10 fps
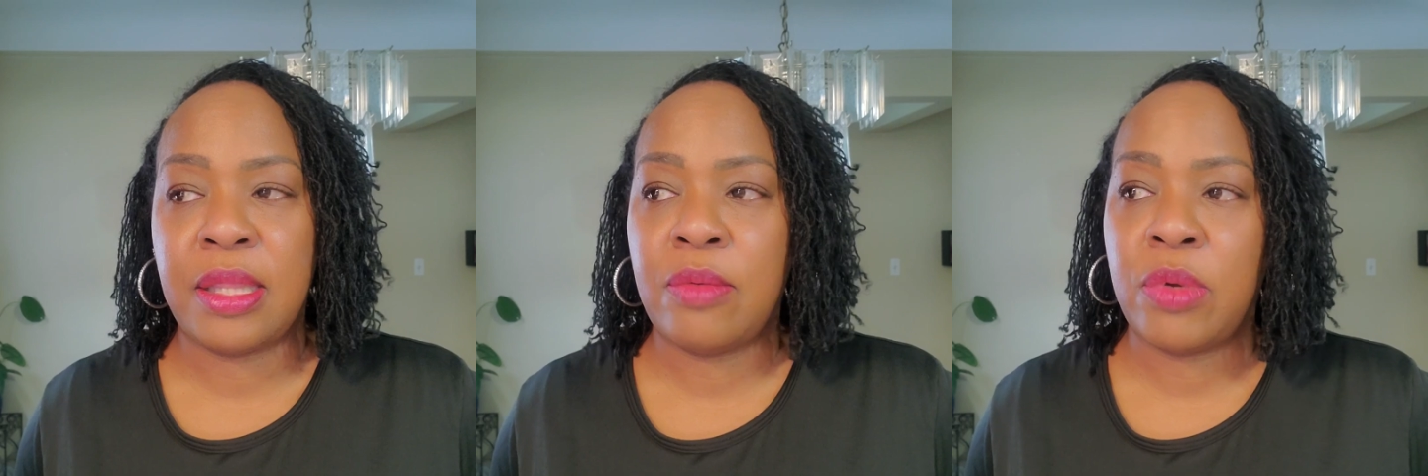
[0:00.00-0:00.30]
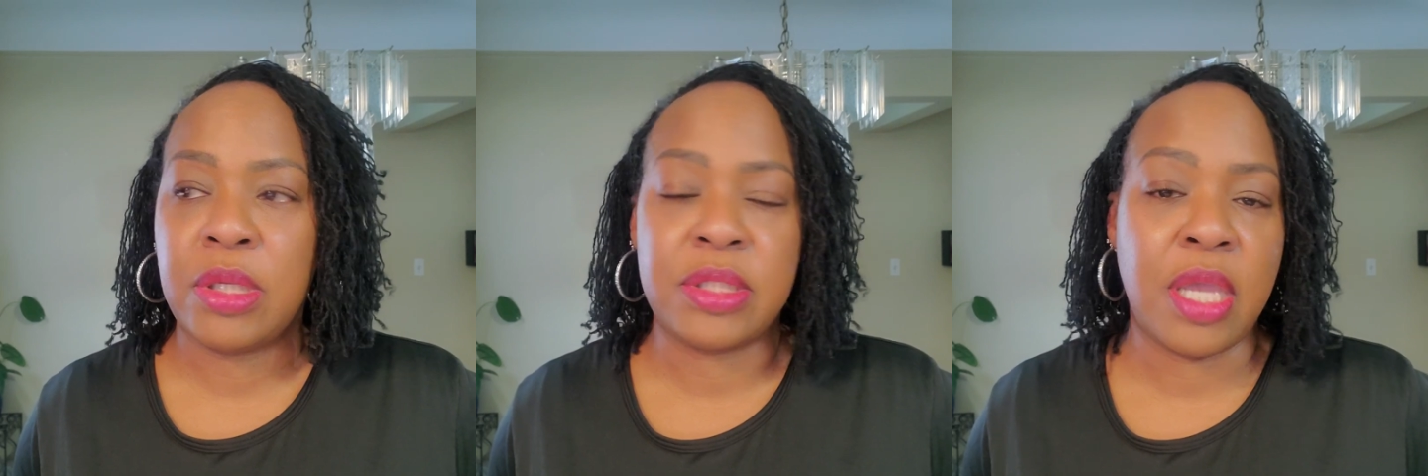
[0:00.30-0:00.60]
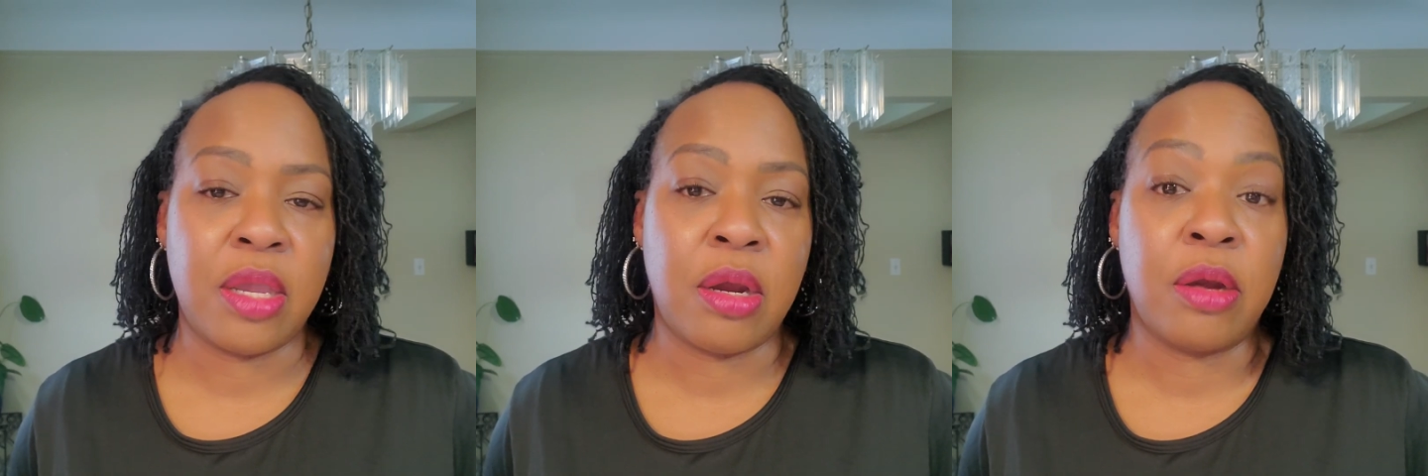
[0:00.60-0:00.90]
They want to
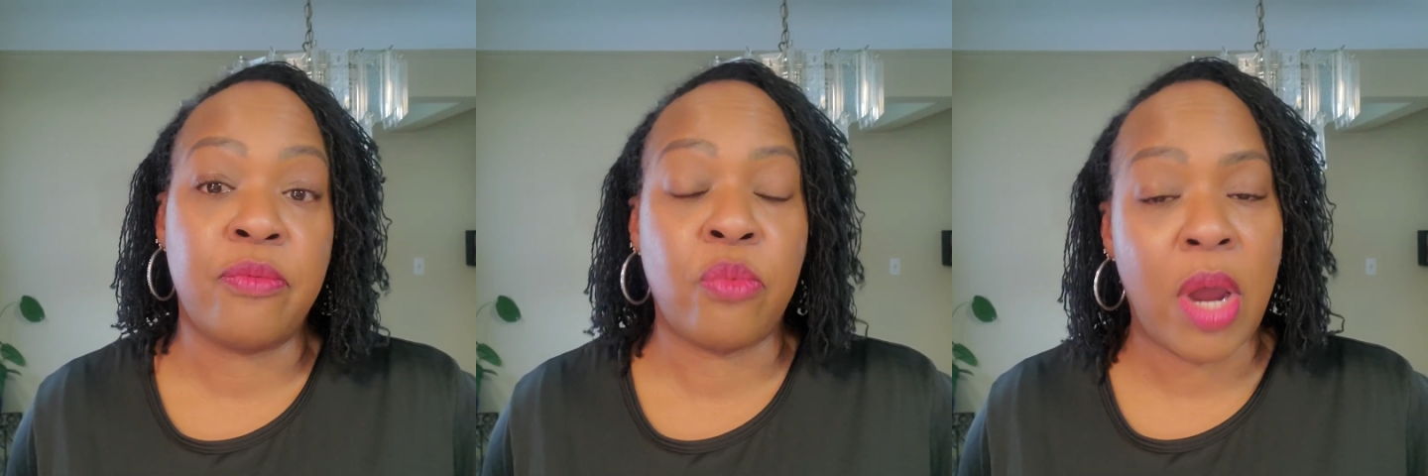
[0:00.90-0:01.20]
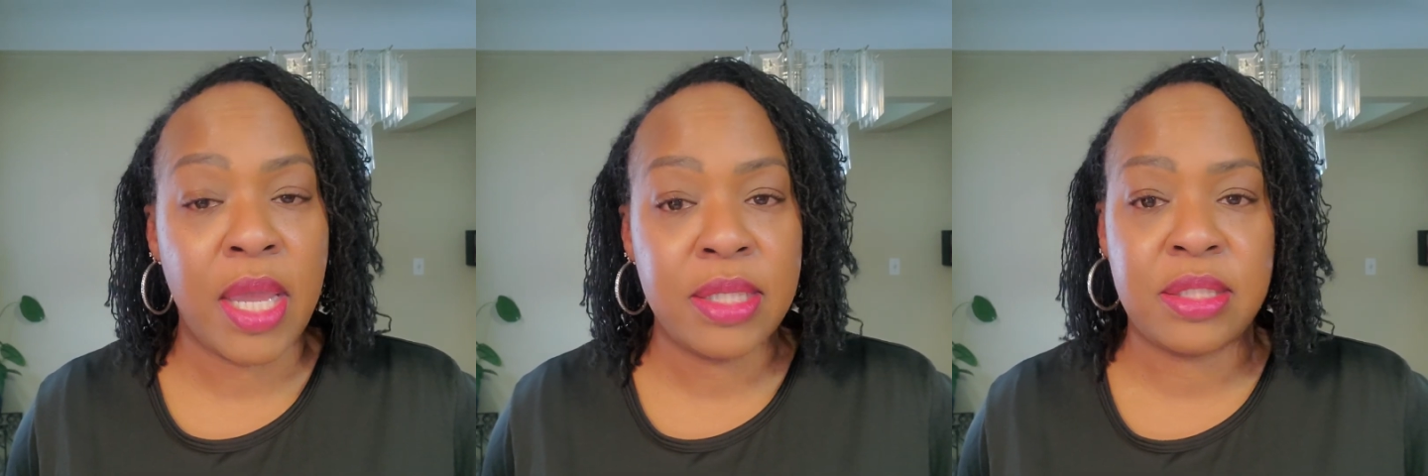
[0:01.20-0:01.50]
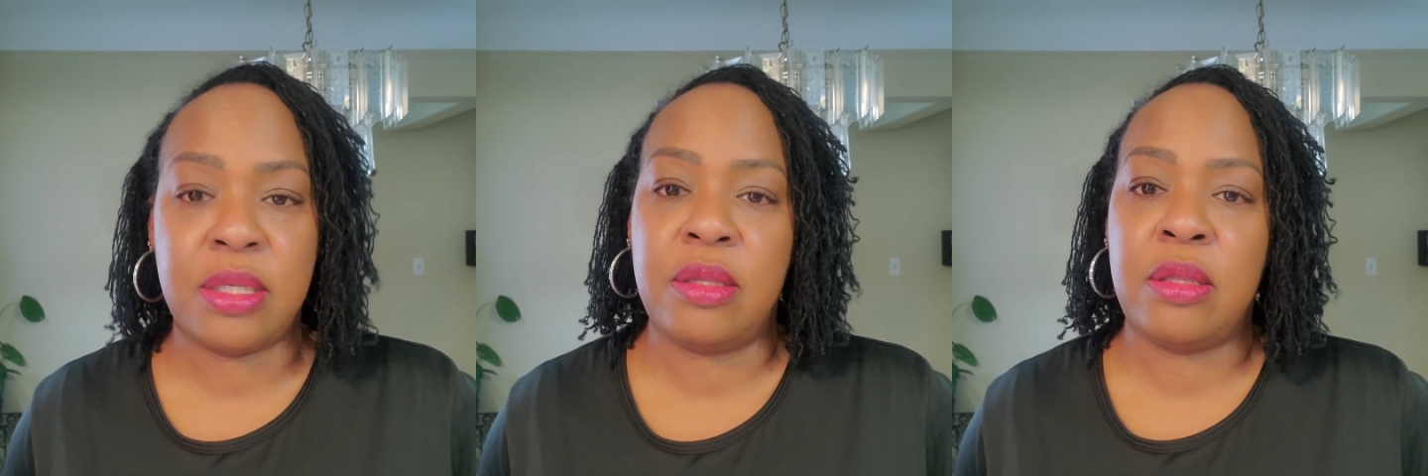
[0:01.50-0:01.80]
take our
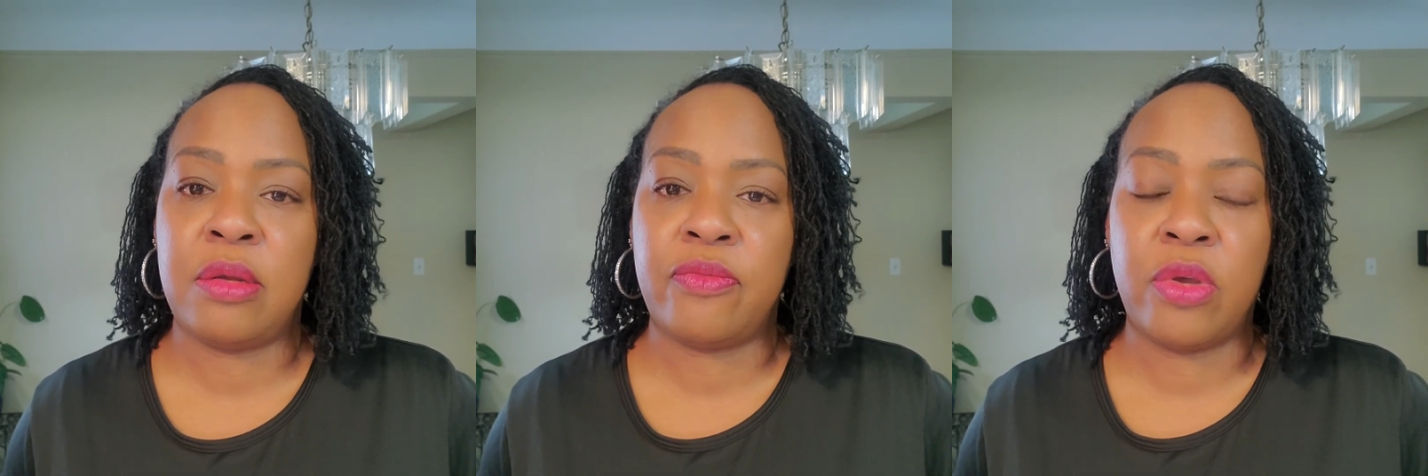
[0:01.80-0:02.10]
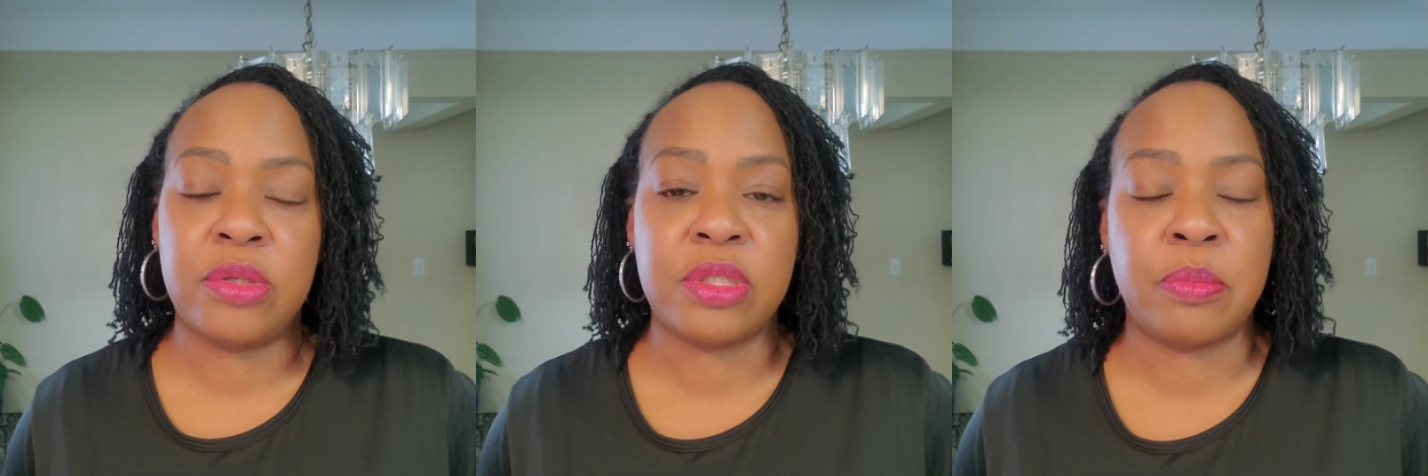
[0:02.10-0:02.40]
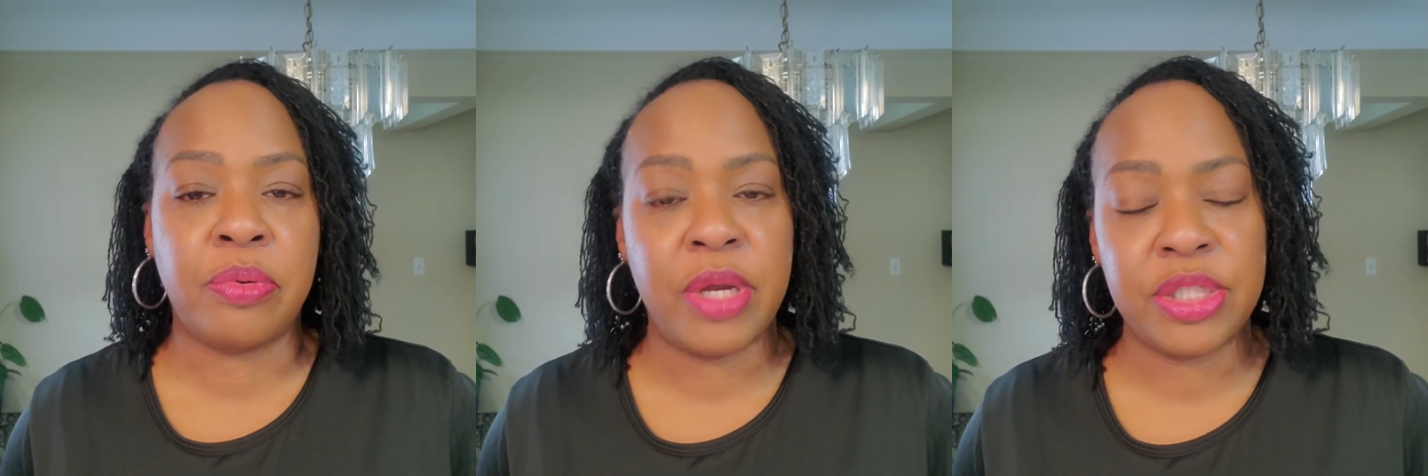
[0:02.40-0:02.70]
rights, our voter
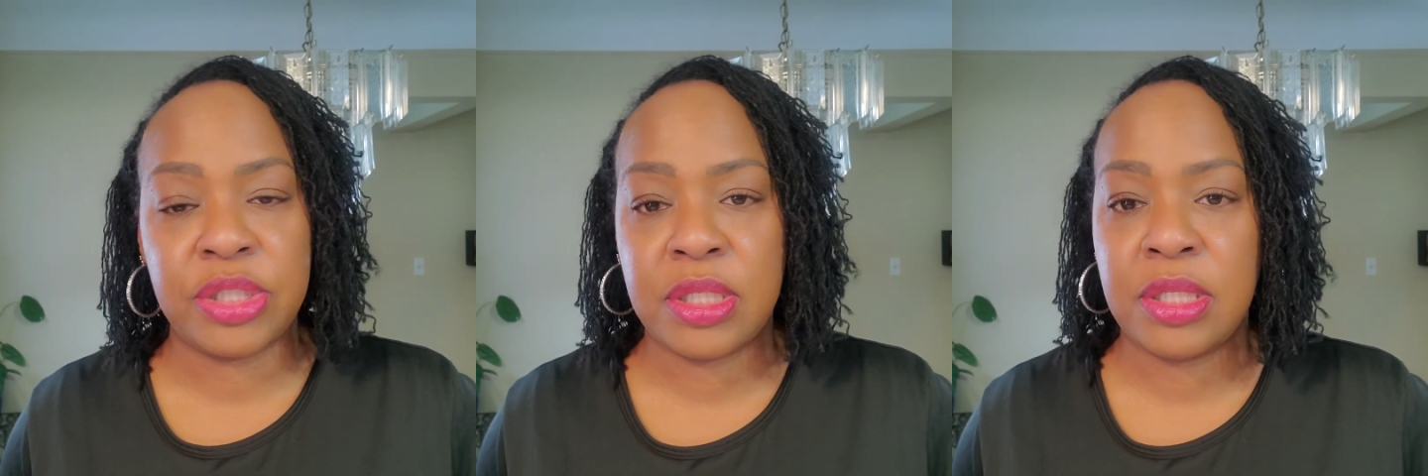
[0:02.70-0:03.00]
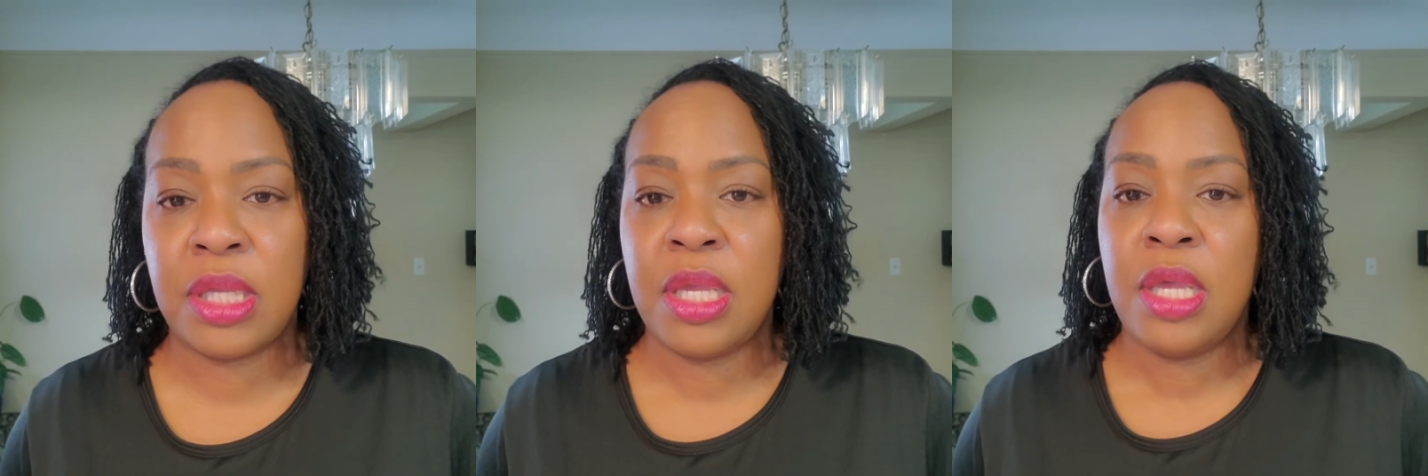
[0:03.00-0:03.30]
suppression.